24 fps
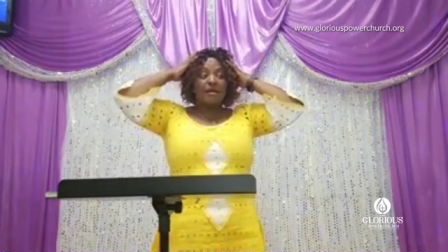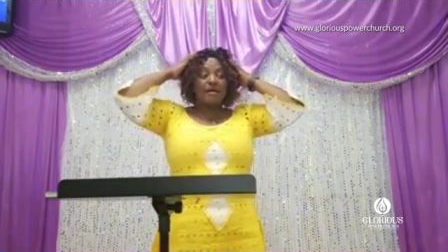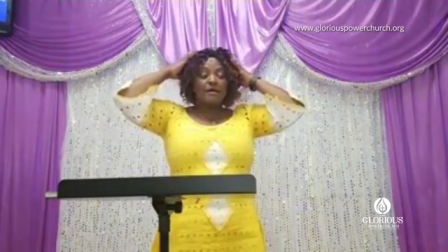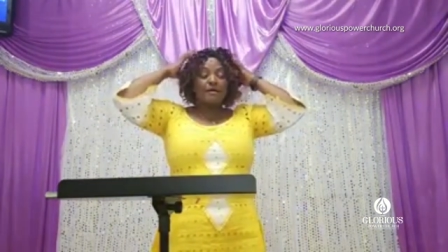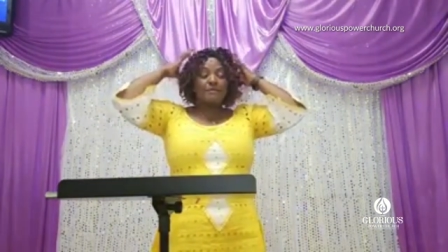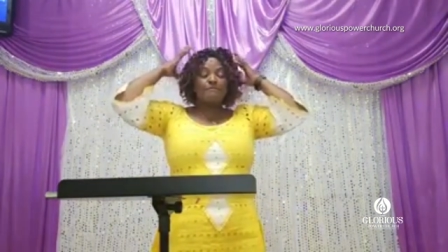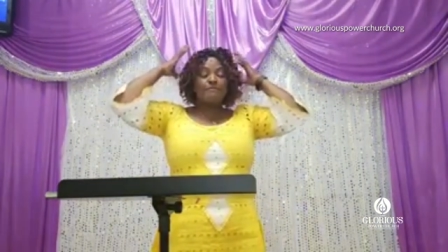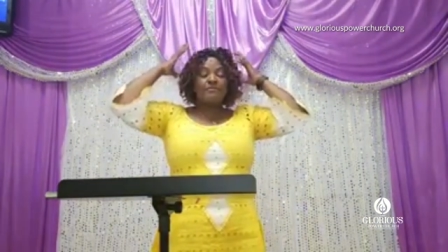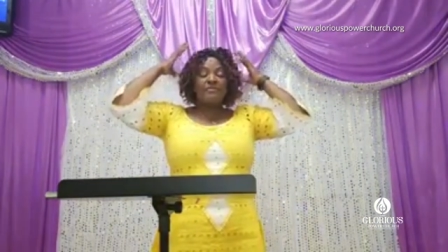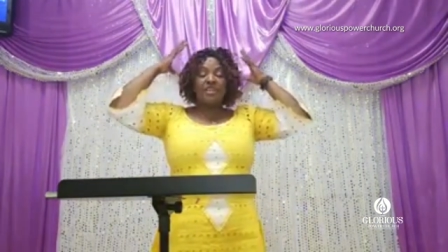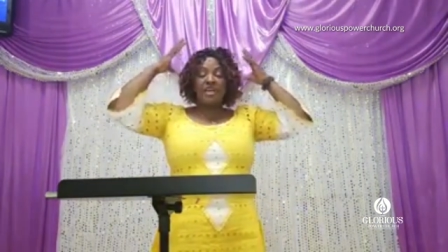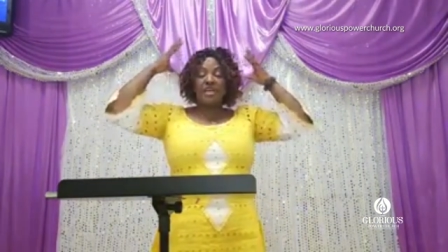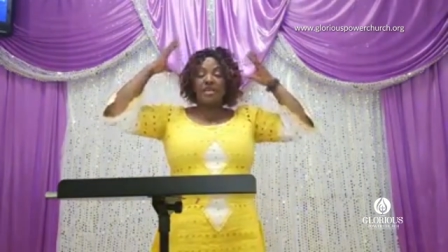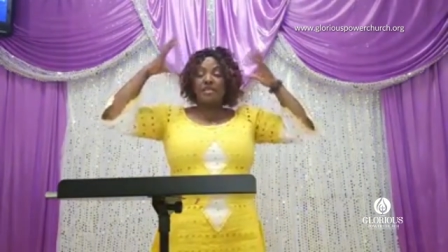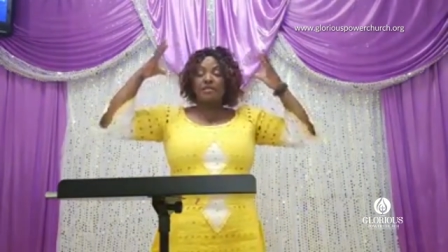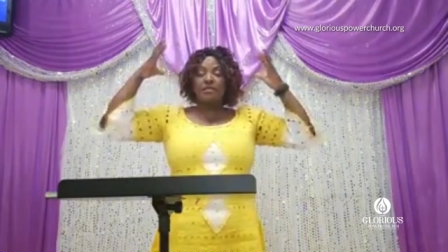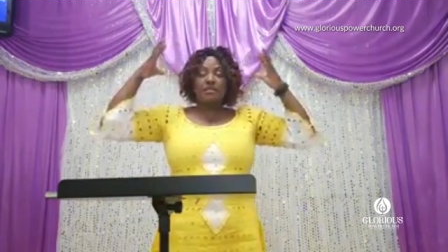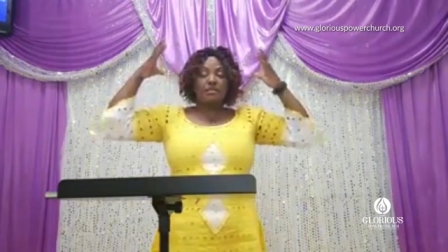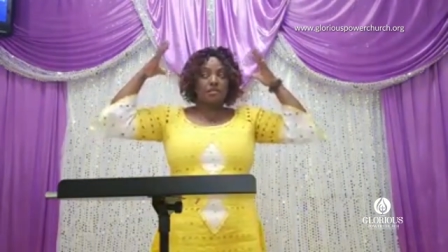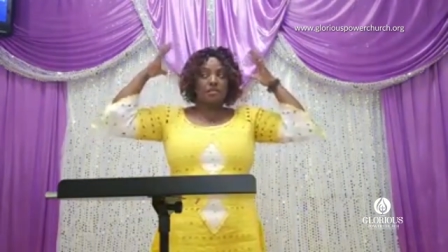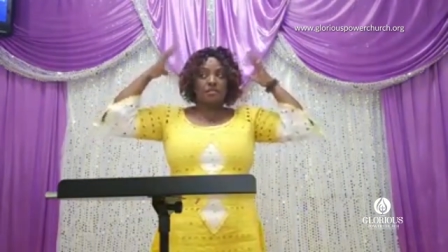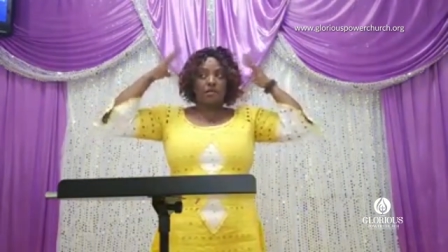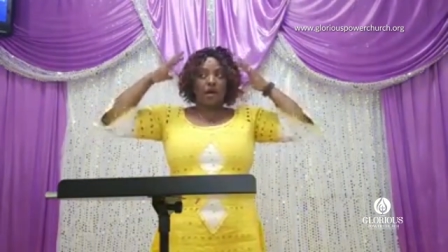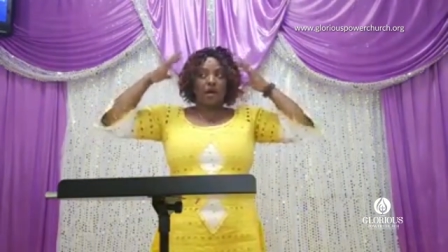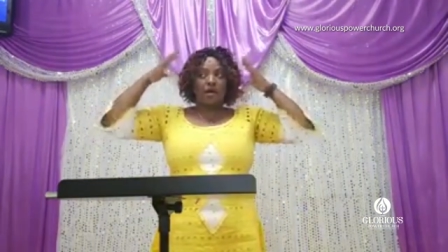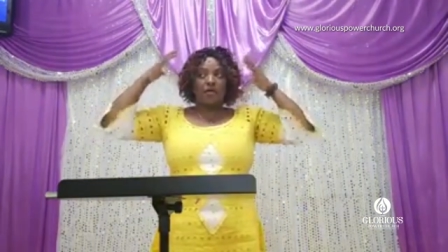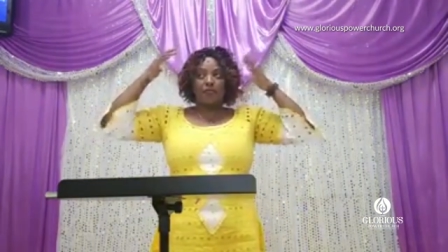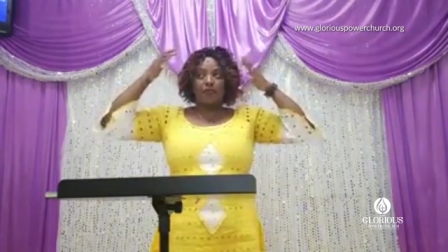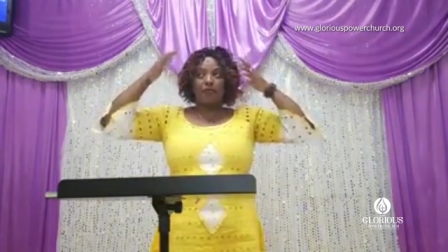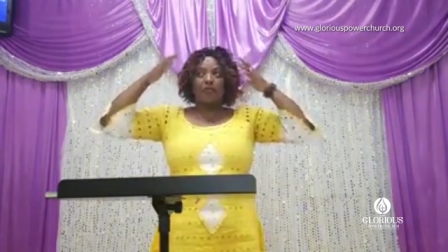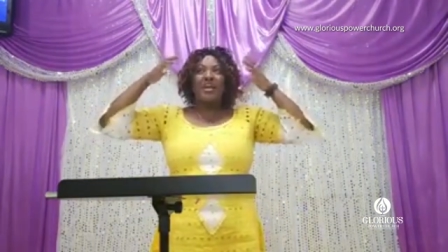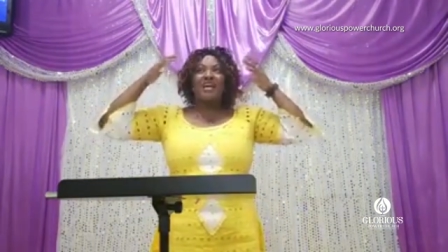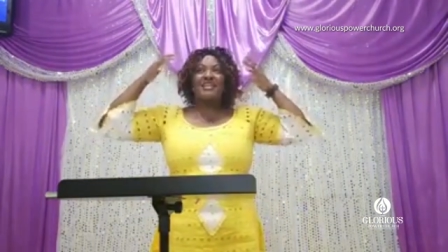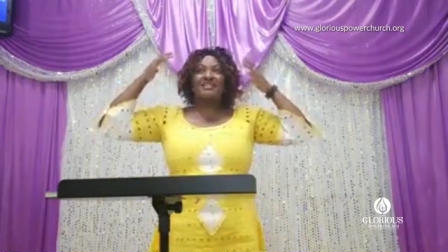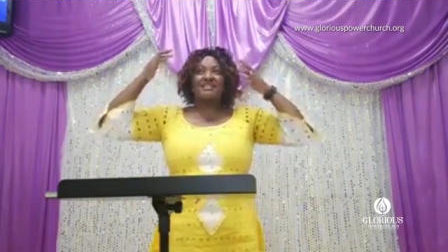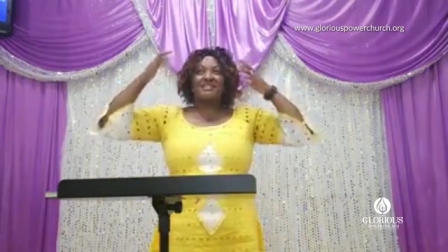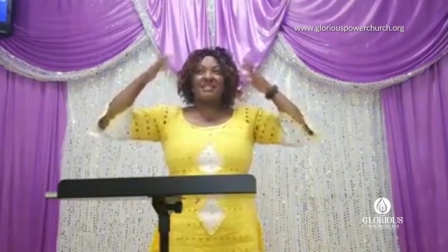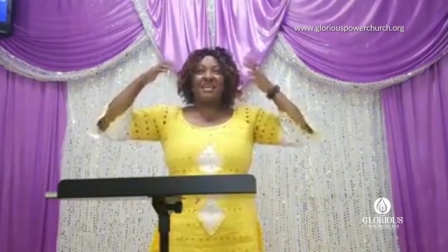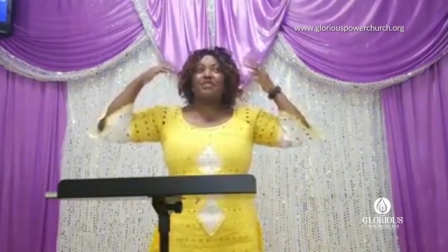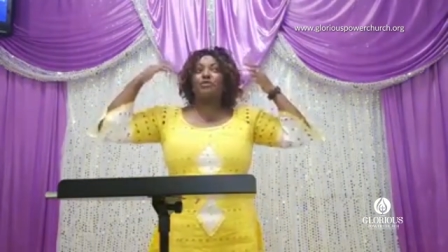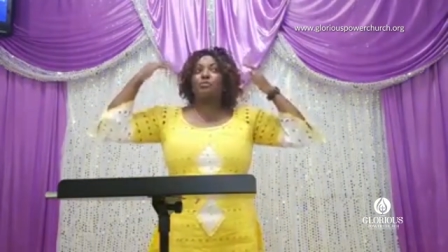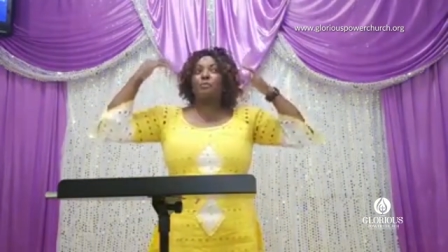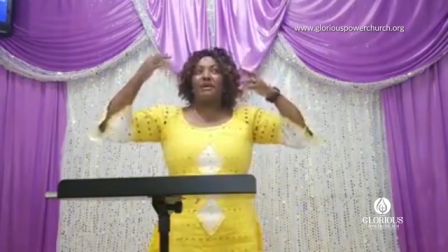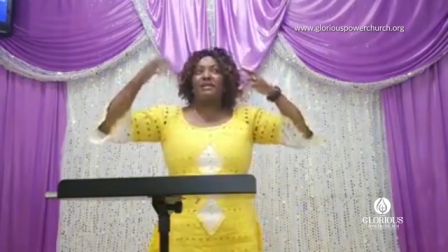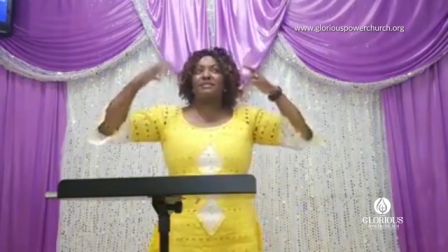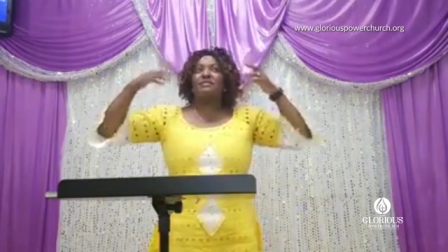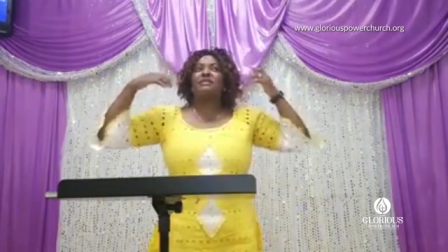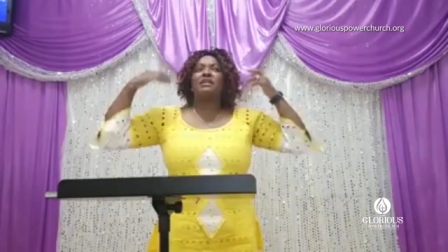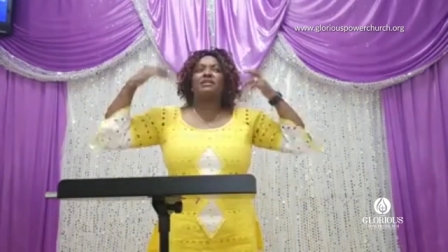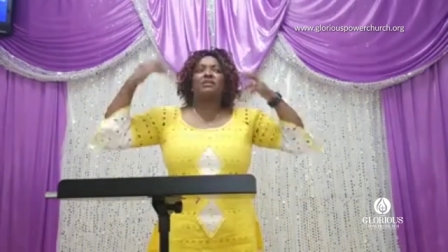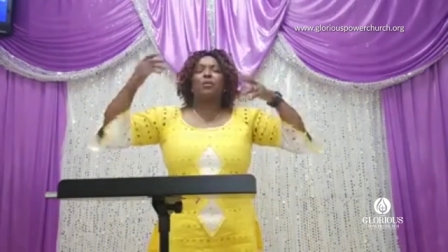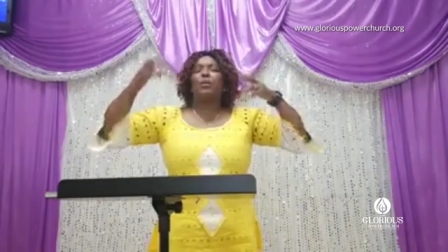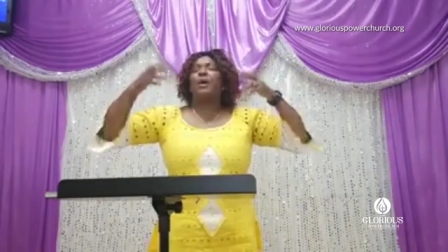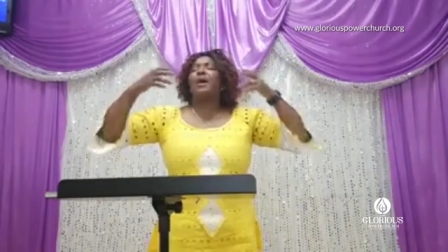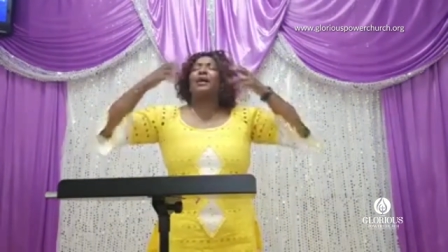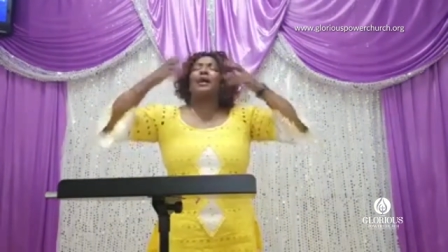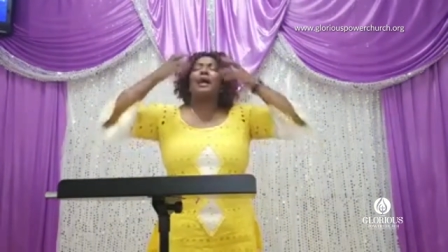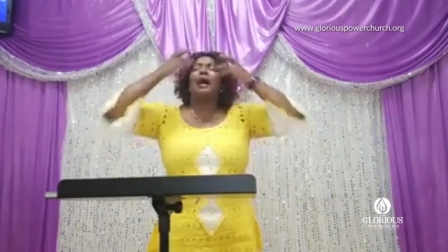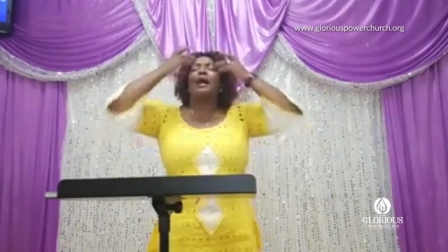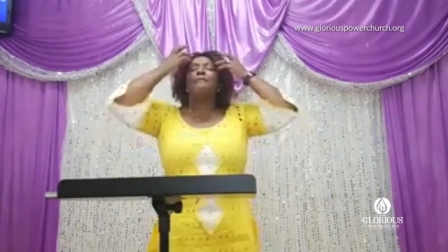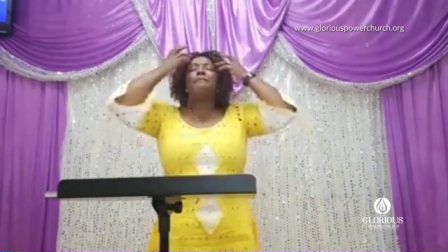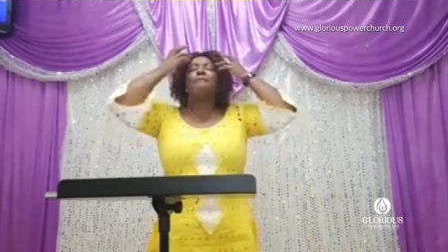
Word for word: uh, things, uh, fear statements that were